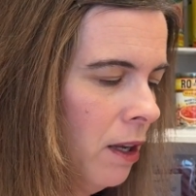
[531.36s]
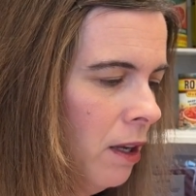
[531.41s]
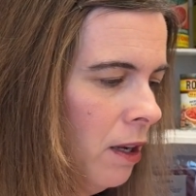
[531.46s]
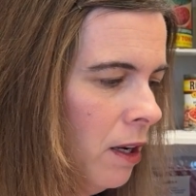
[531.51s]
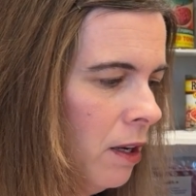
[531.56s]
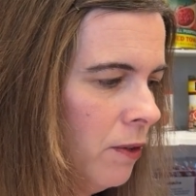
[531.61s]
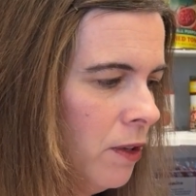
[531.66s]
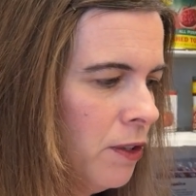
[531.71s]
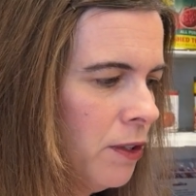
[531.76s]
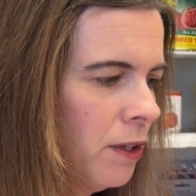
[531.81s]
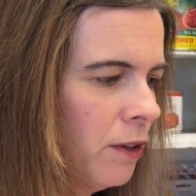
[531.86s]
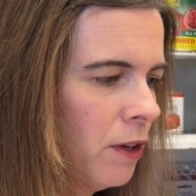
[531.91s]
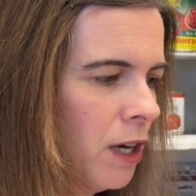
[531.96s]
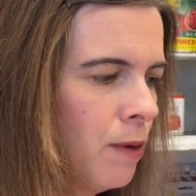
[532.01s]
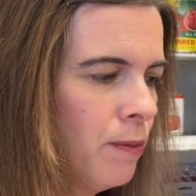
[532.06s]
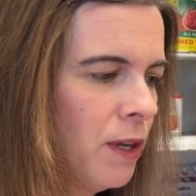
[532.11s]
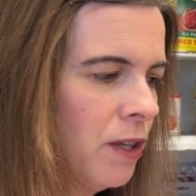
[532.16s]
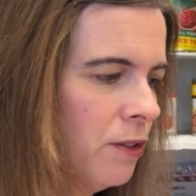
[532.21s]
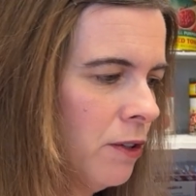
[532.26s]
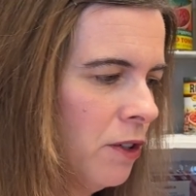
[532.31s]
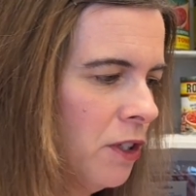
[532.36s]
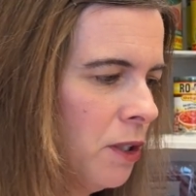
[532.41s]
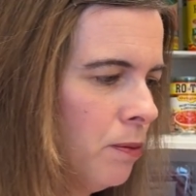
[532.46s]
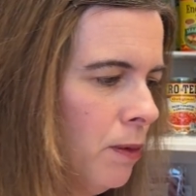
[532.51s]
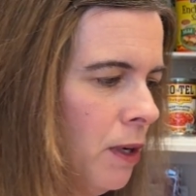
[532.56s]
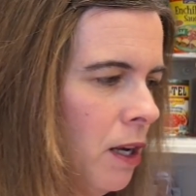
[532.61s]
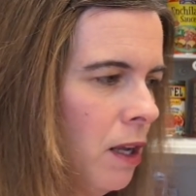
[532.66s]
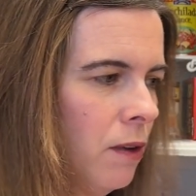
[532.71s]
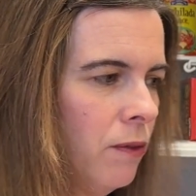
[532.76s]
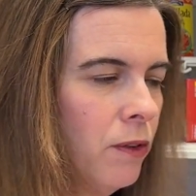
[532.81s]
These are great because they're
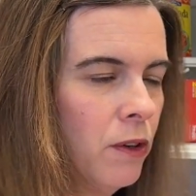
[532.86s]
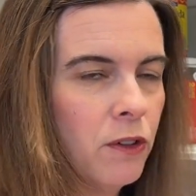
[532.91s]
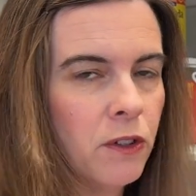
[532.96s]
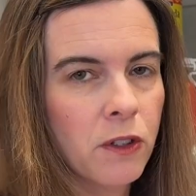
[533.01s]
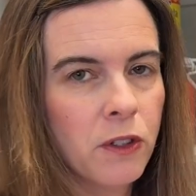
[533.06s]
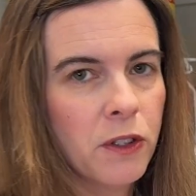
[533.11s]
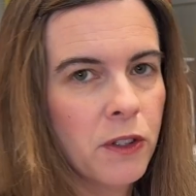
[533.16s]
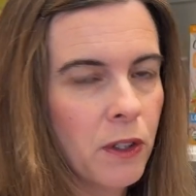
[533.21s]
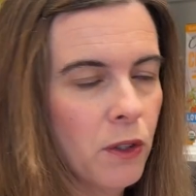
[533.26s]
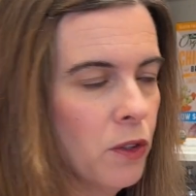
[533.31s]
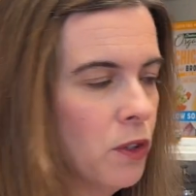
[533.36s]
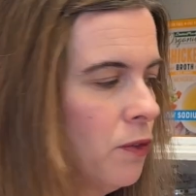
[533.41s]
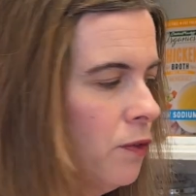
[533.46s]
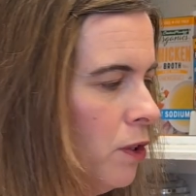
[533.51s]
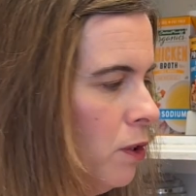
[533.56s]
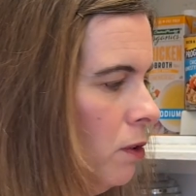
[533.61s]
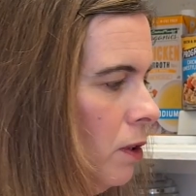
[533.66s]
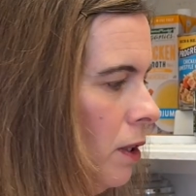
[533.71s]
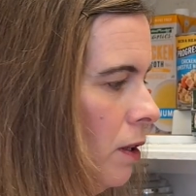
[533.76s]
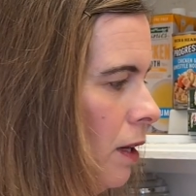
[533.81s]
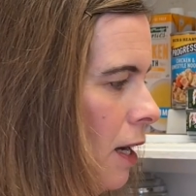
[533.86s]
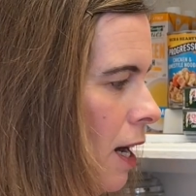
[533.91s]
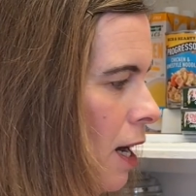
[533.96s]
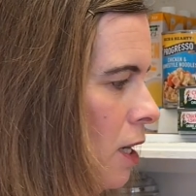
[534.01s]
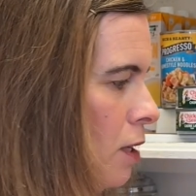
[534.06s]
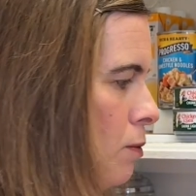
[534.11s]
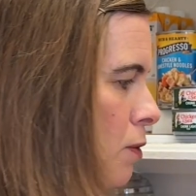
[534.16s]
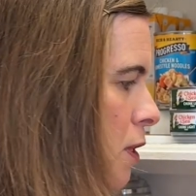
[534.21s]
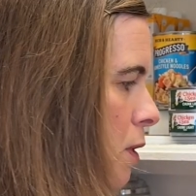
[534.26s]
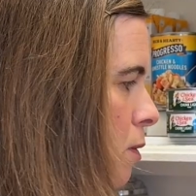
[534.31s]
small for just those few little
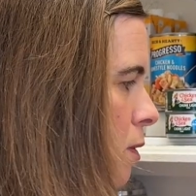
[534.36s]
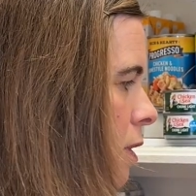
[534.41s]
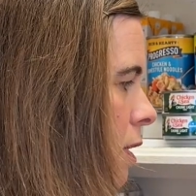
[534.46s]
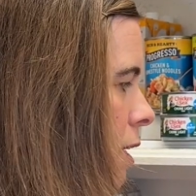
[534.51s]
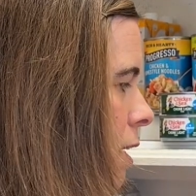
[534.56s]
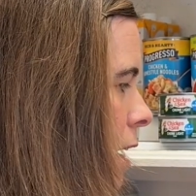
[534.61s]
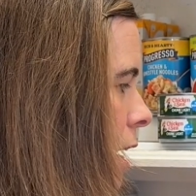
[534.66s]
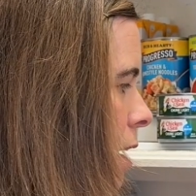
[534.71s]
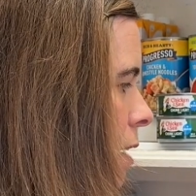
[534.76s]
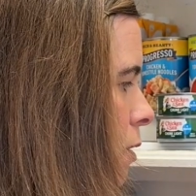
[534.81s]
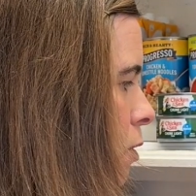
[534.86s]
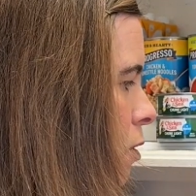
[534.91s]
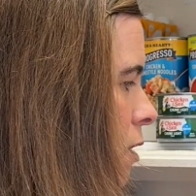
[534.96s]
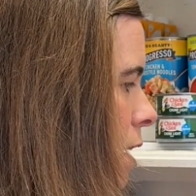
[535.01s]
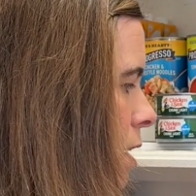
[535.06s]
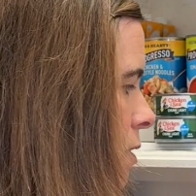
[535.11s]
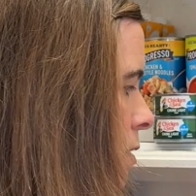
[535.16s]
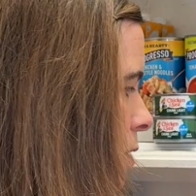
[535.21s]
items you want to categorize